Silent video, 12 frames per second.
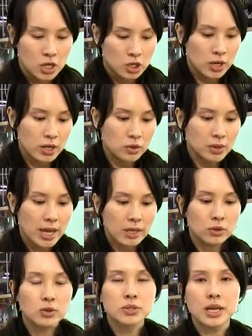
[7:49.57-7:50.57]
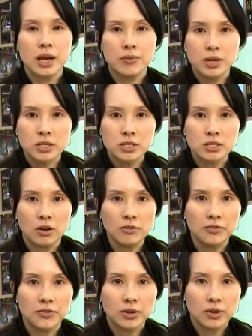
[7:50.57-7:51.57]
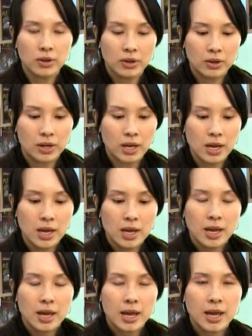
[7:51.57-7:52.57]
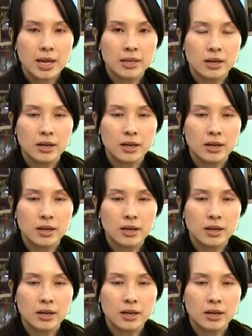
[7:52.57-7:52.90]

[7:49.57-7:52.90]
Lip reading: Try to get those that are really soft, okay, and